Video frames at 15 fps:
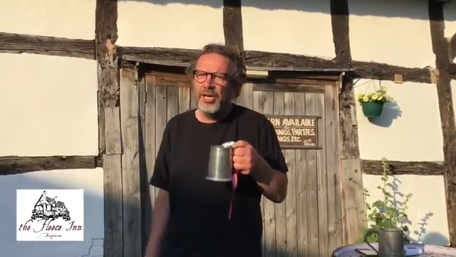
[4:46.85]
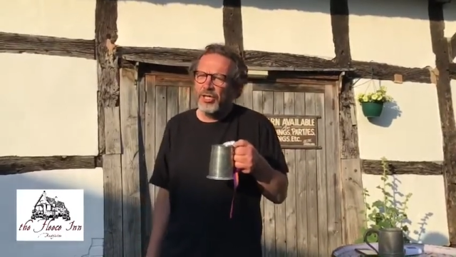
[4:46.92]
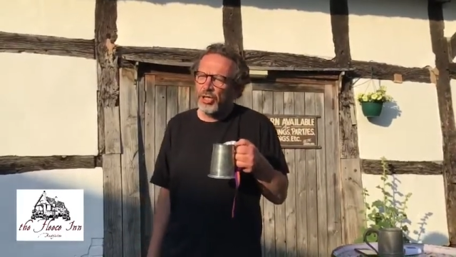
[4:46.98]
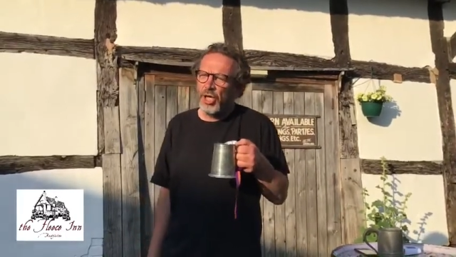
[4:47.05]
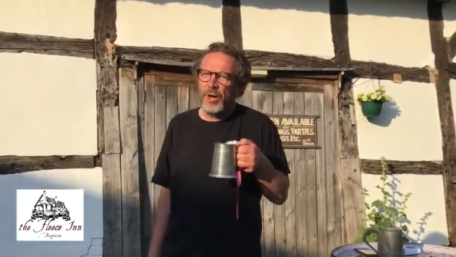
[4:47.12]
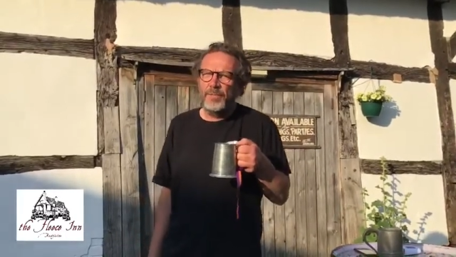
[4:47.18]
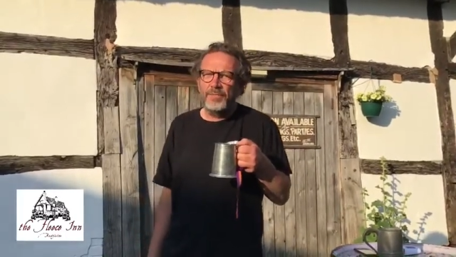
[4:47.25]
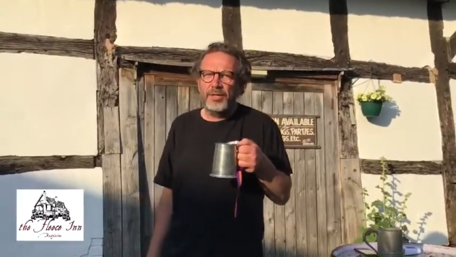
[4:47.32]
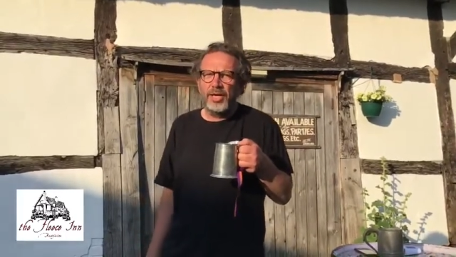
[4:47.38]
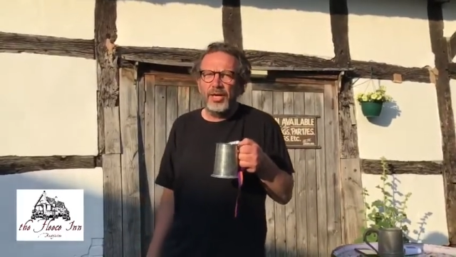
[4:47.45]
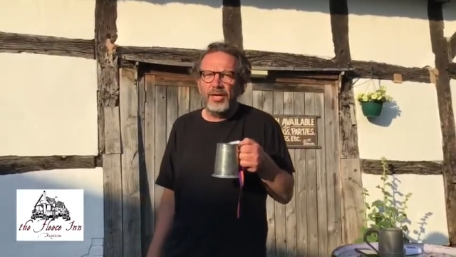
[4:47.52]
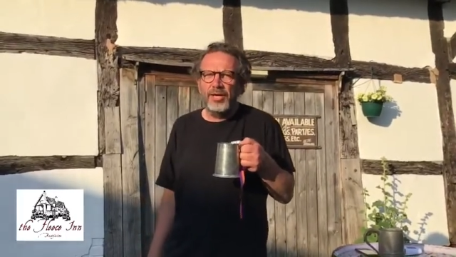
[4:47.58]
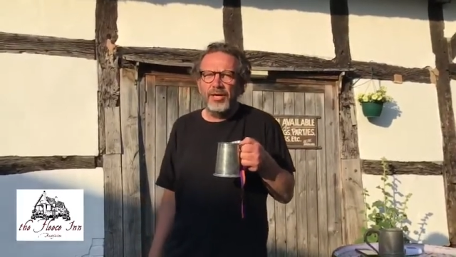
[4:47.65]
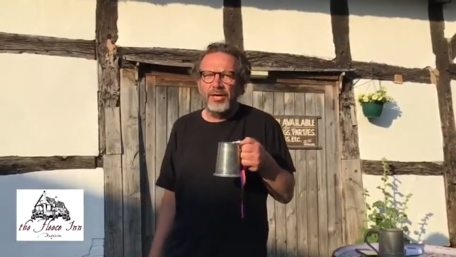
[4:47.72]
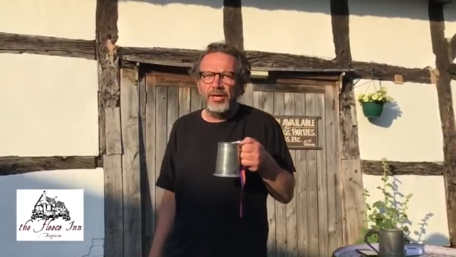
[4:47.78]
some
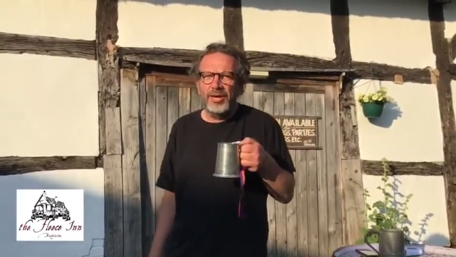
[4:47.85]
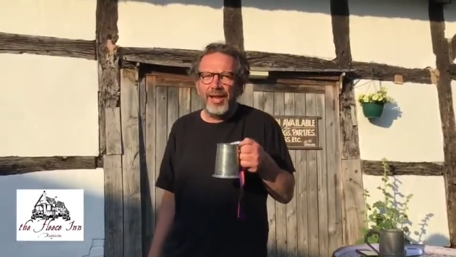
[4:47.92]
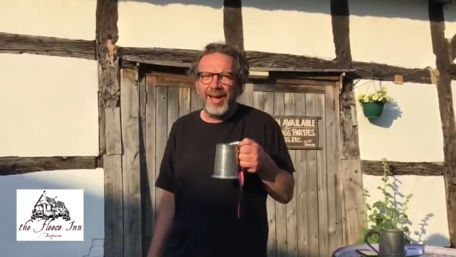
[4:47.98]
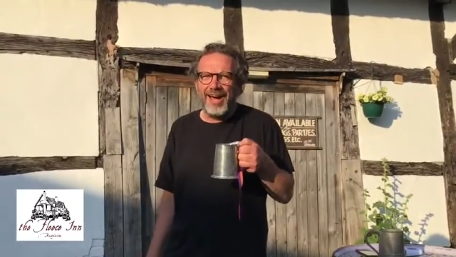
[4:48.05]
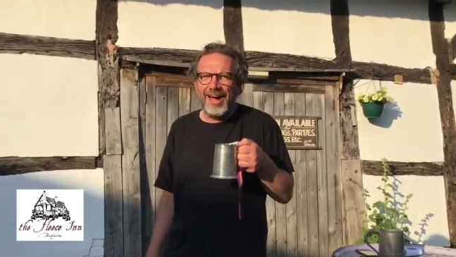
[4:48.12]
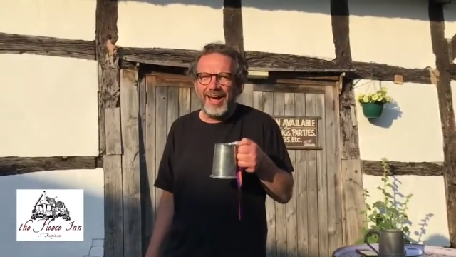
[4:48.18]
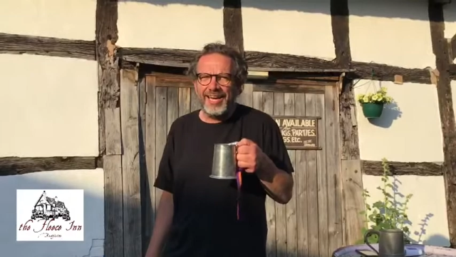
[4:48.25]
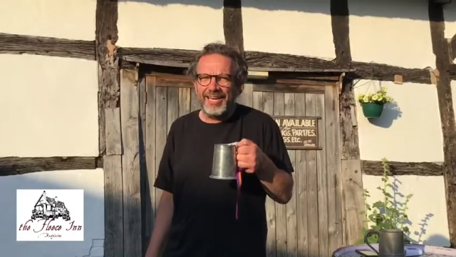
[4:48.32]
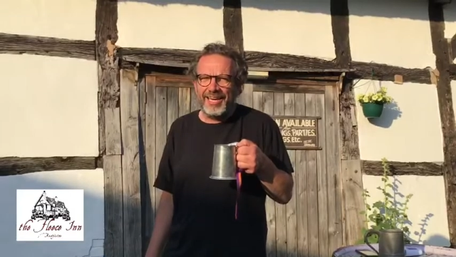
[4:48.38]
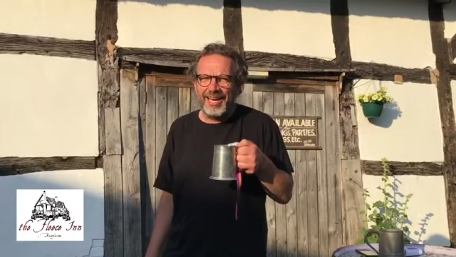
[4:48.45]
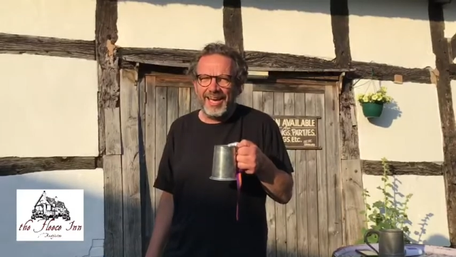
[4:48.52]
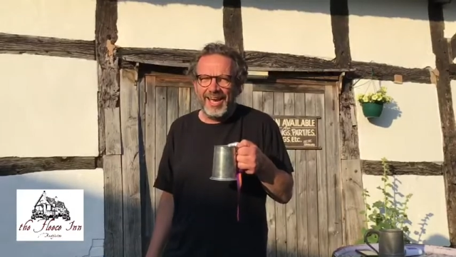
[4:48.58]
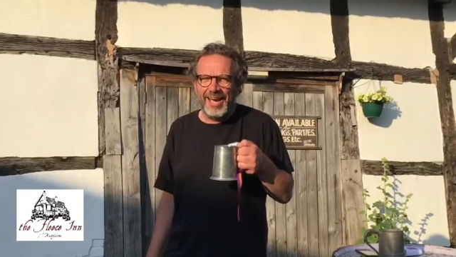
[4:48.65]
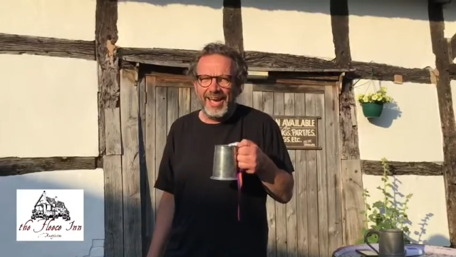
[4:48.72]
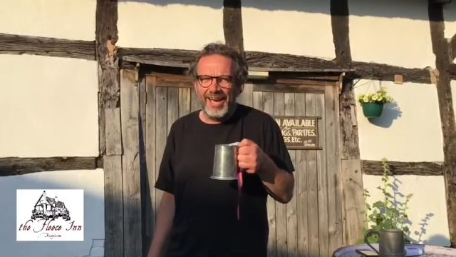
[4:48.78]
cur like
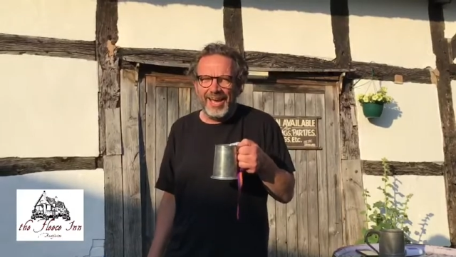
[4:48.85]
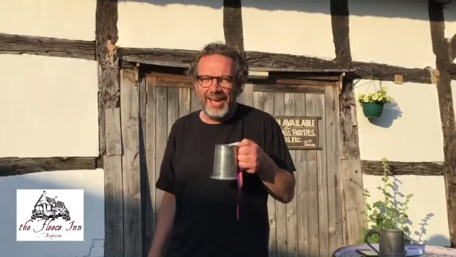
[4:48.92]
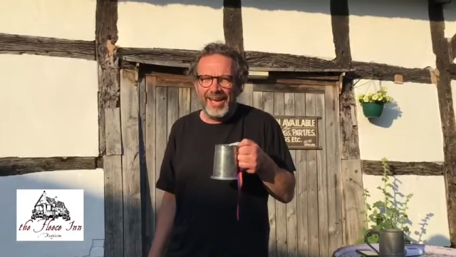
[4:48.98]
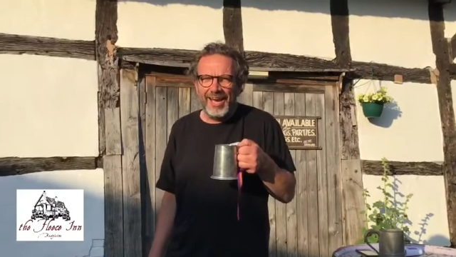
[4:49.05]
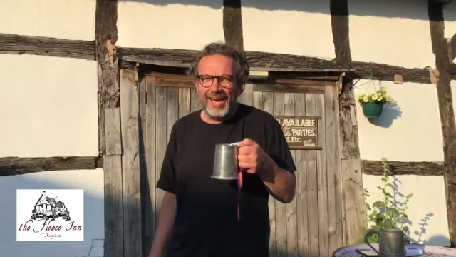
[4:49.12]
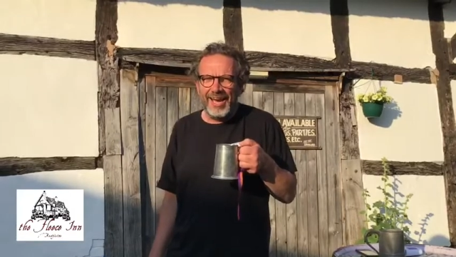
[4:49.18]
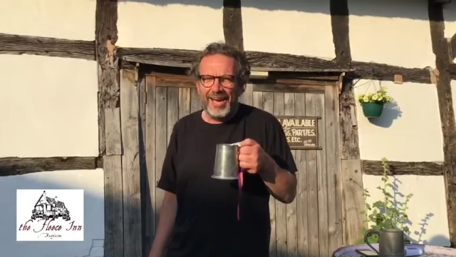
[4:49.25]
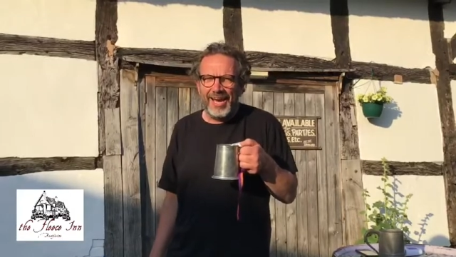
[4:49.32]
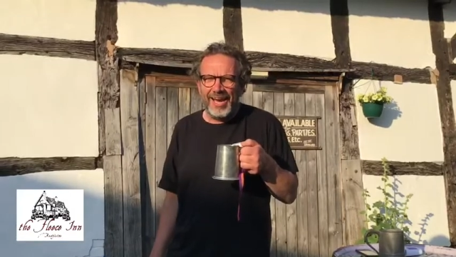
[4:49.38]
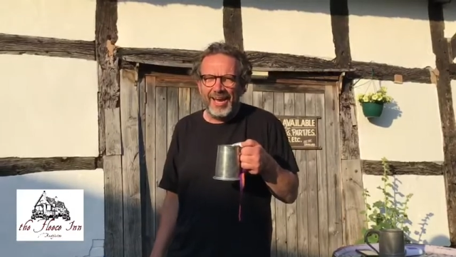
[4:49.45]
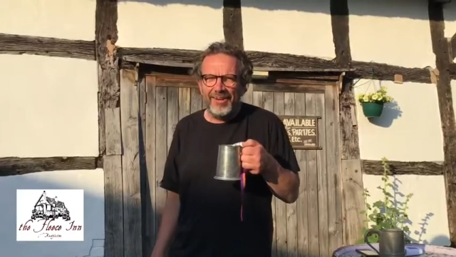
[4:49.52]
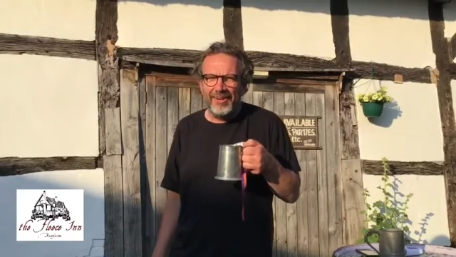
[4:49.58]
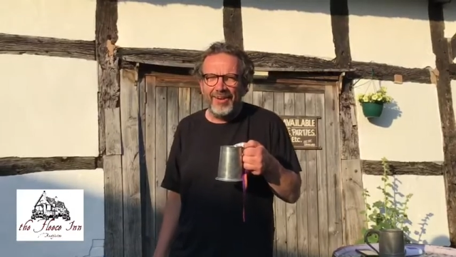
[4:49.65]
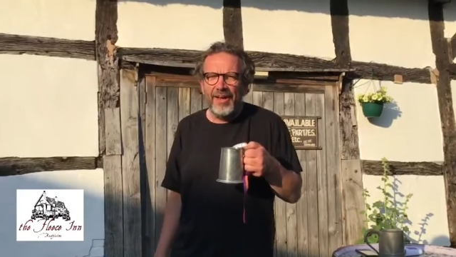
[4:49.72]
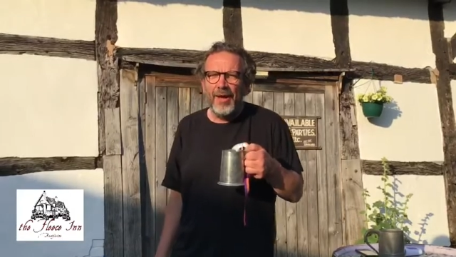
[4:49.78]

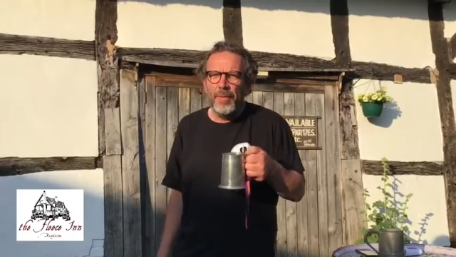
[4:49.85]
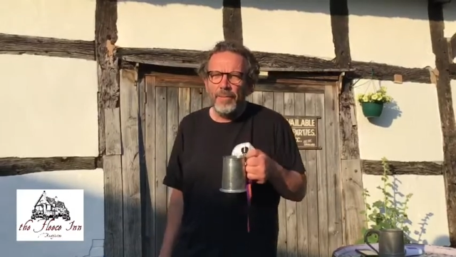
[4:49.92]
kale,